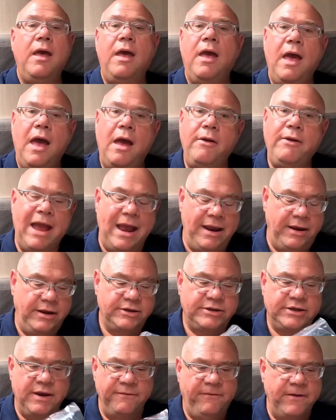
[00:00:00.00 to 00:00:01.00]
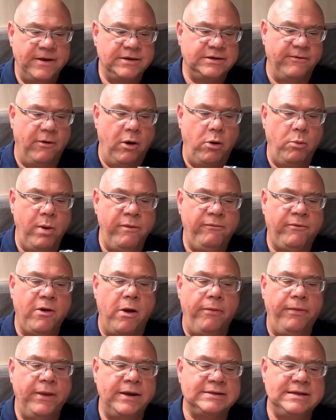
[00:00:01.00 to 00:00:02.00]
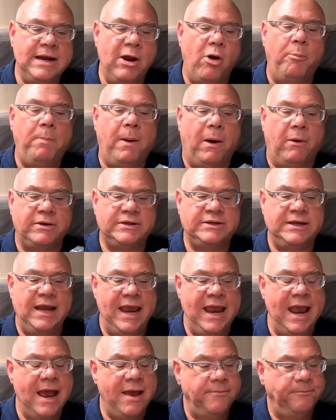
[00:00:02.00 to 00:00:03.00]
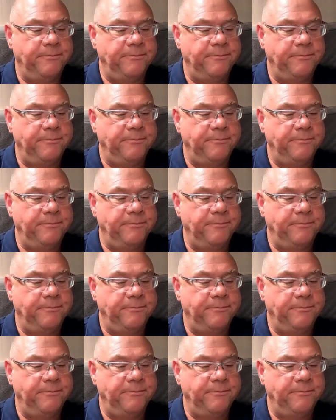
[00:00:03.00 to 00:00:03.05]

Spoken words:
Okay, so first of all, we've got this little box here.